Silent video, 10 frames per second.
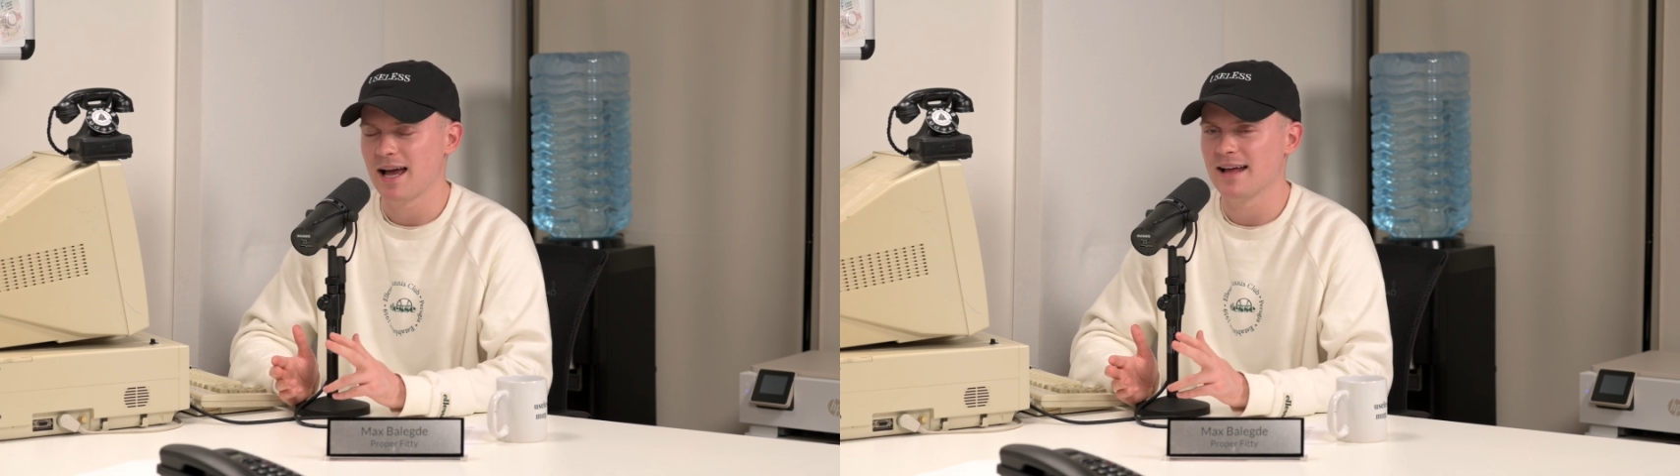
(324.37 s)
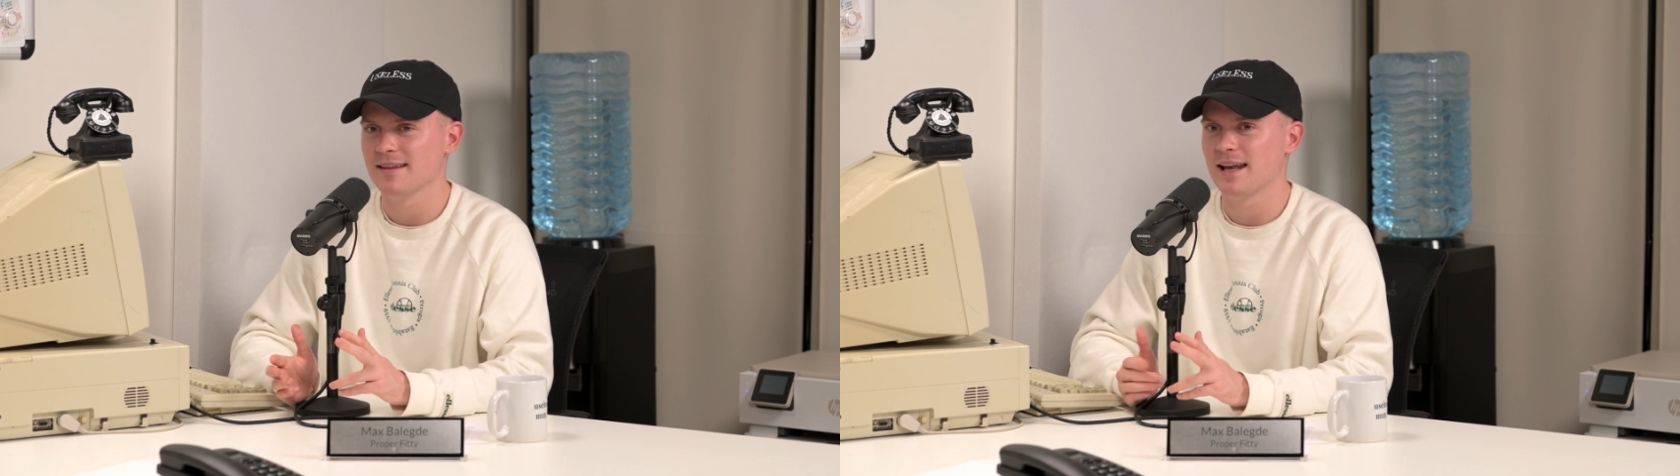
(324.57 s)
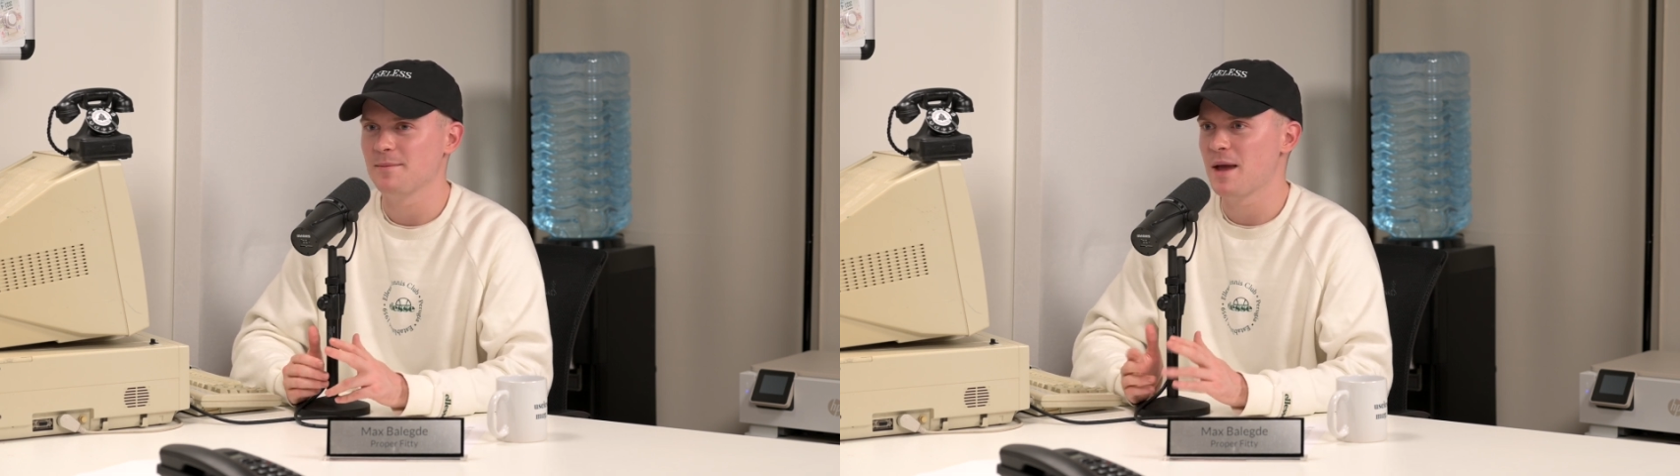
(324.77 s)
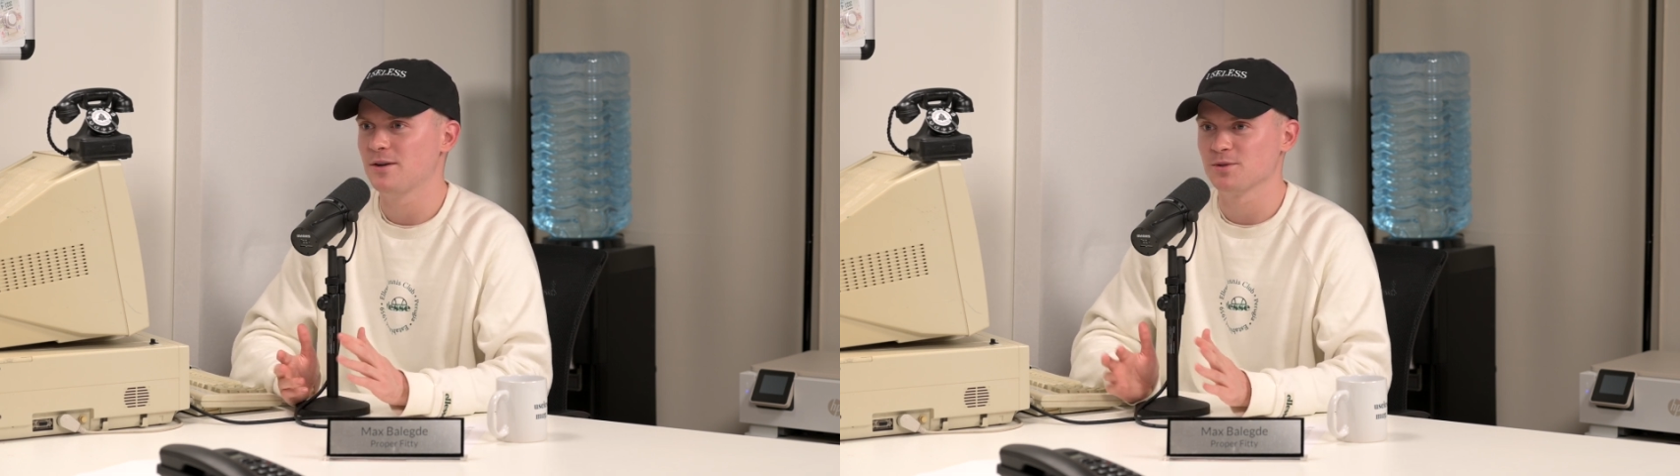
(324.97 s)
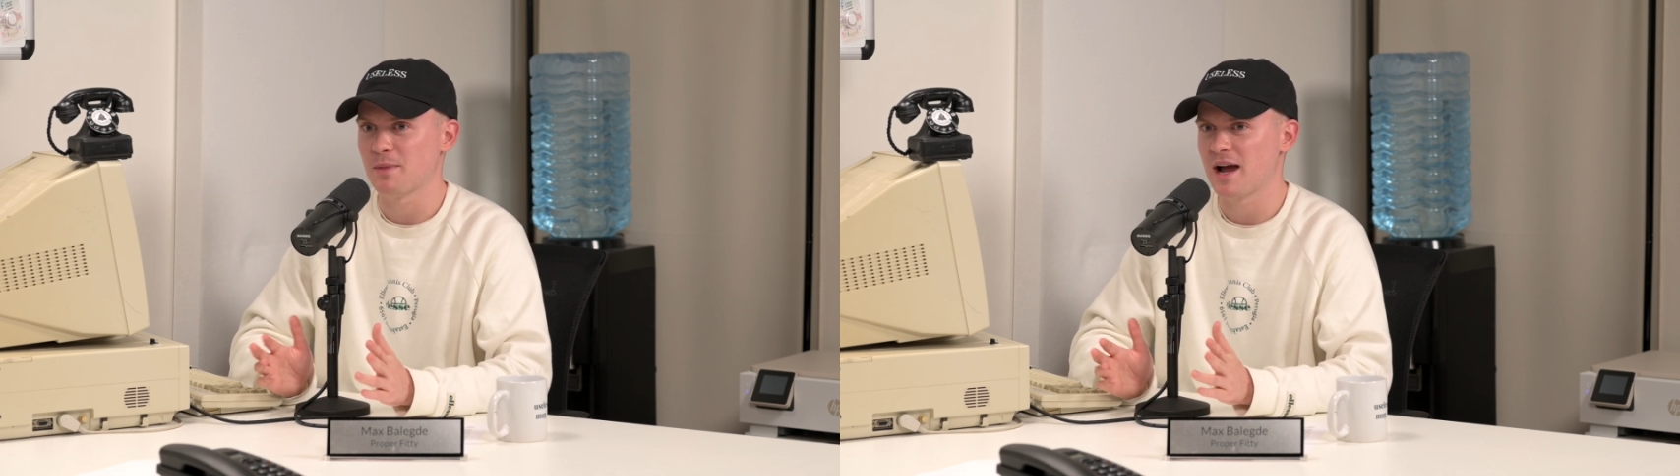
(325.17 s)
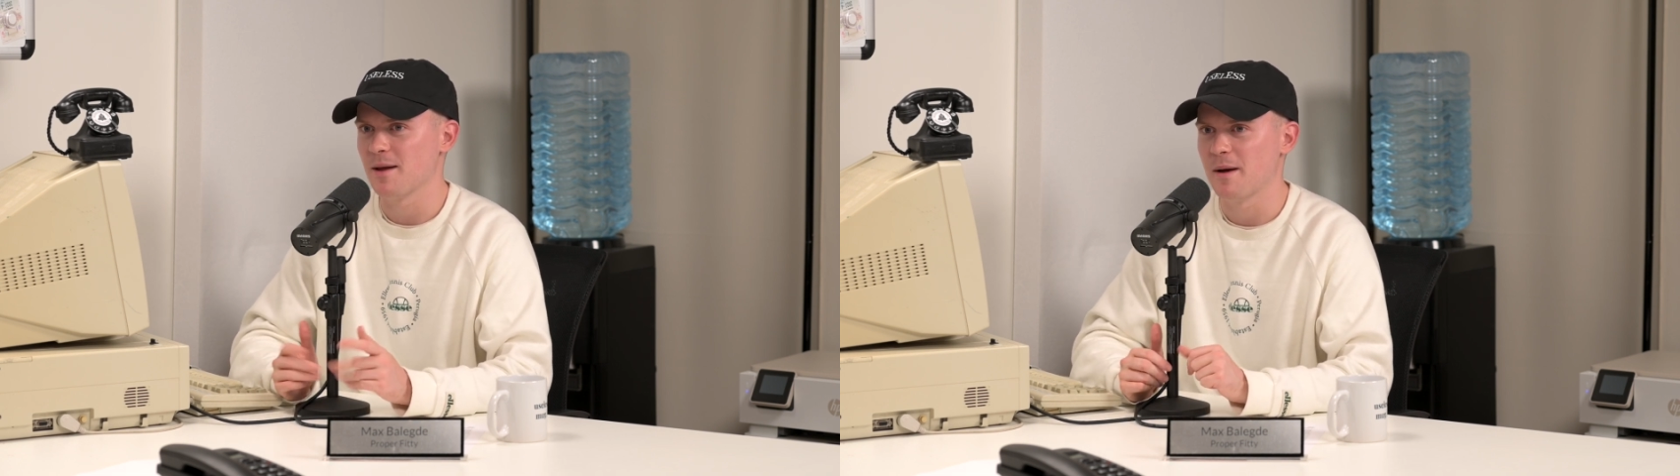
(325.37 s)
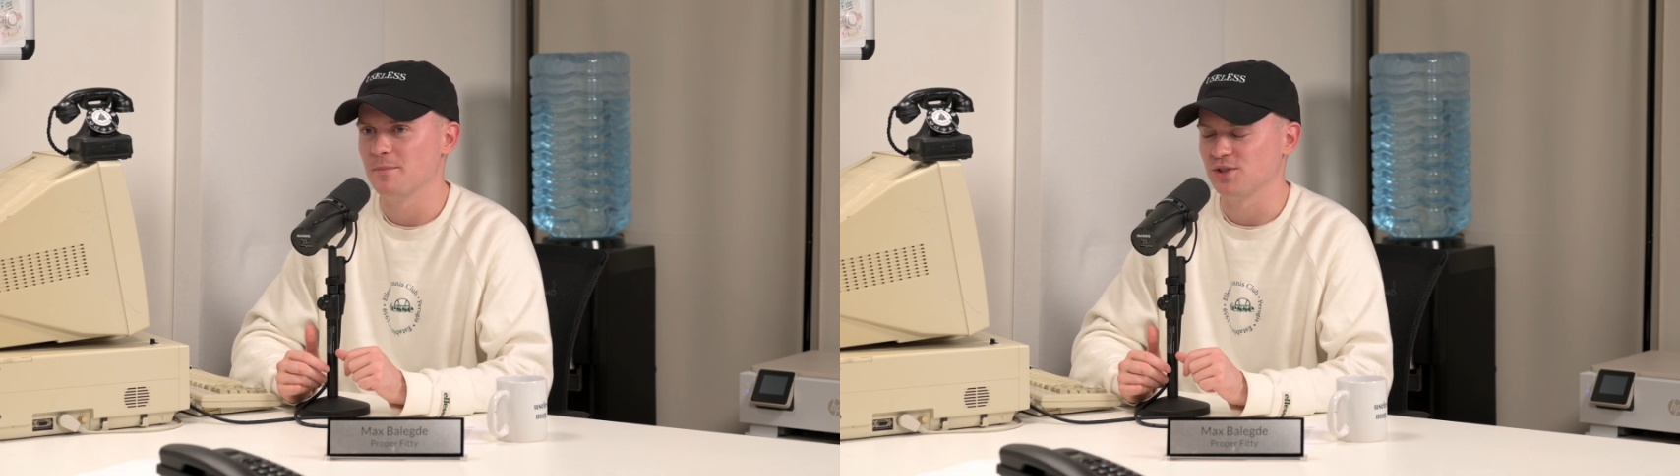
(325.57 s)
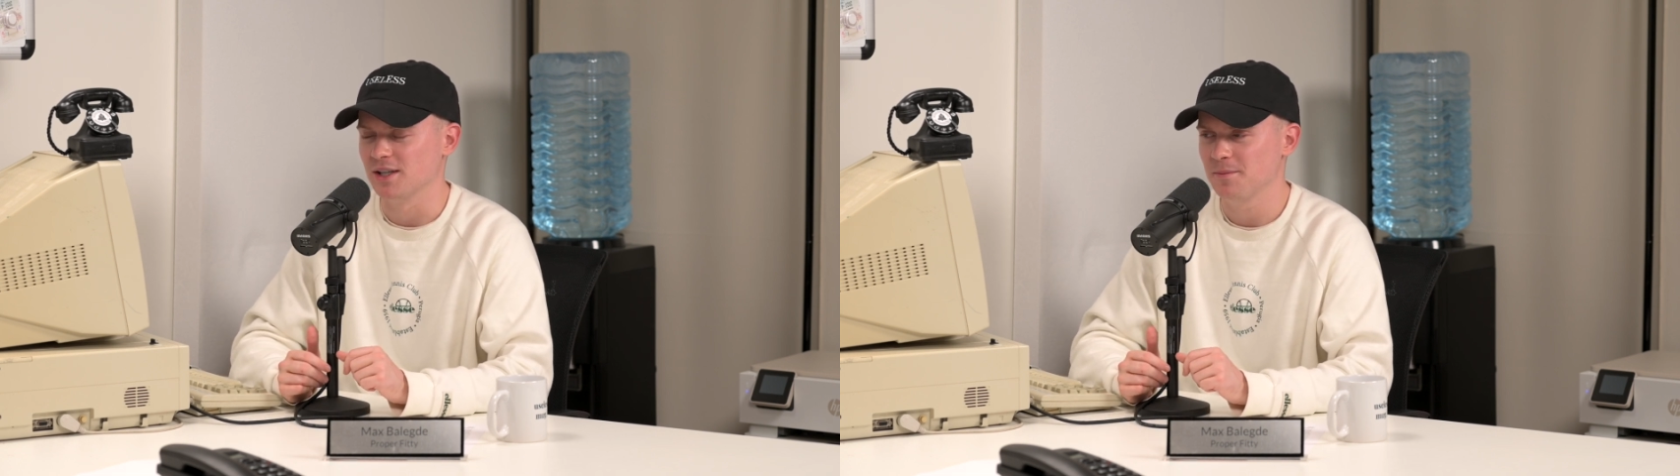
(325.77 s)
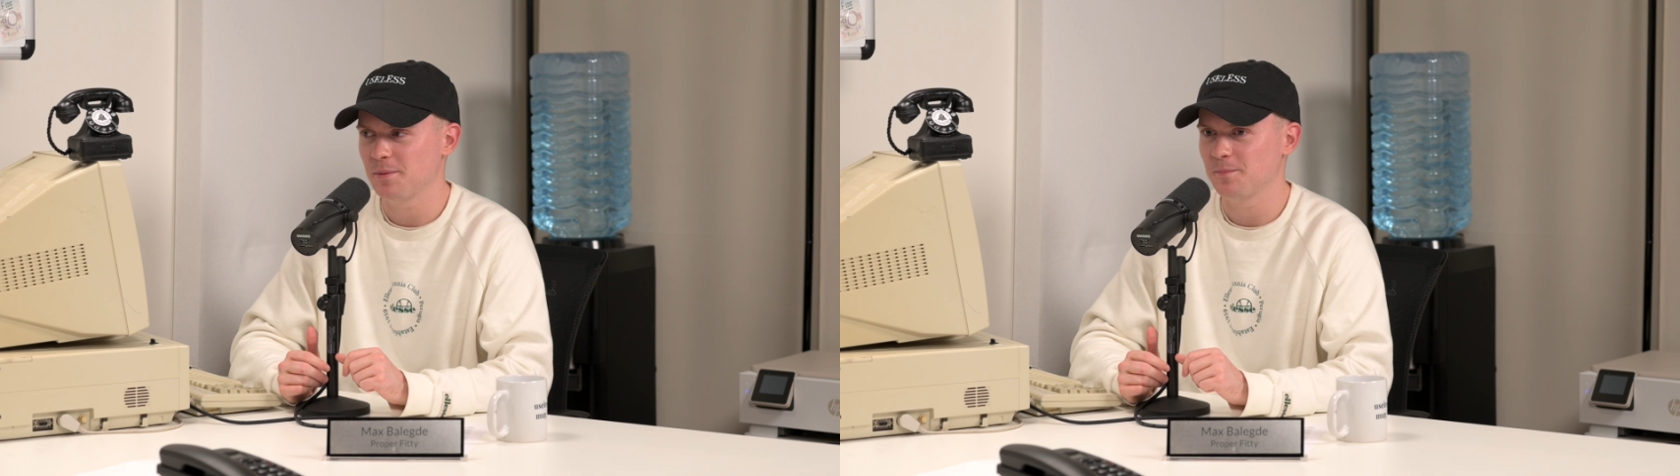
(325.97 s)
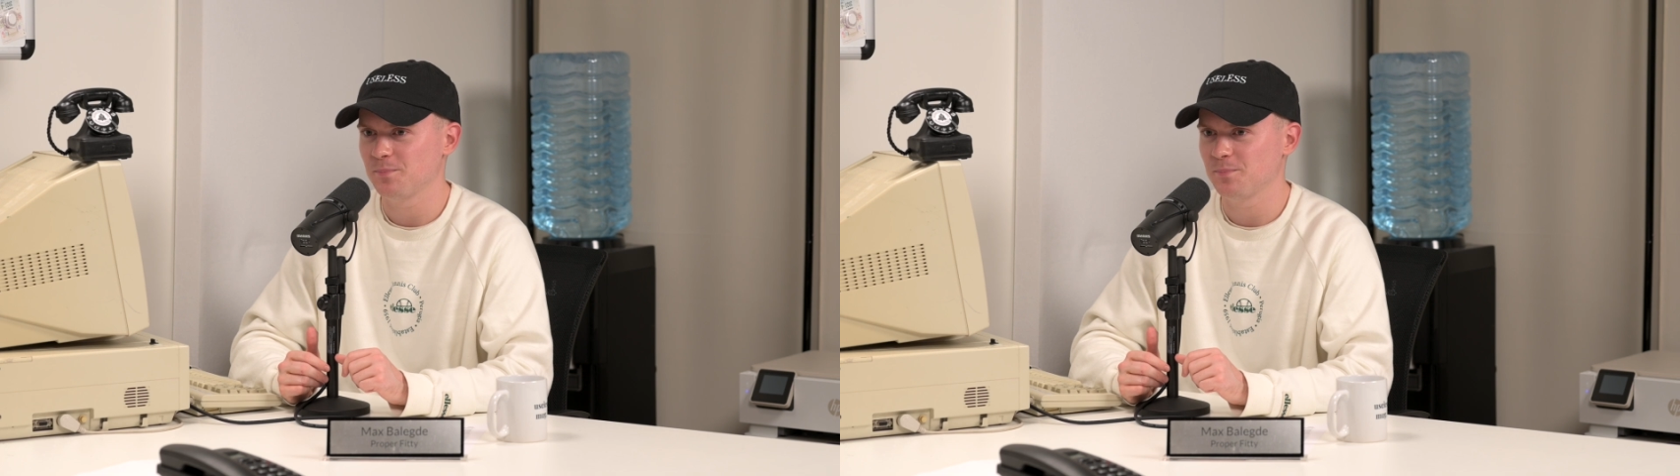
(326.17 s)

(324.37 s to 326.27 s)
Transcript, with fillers: Yeah. And then he made us buy a membership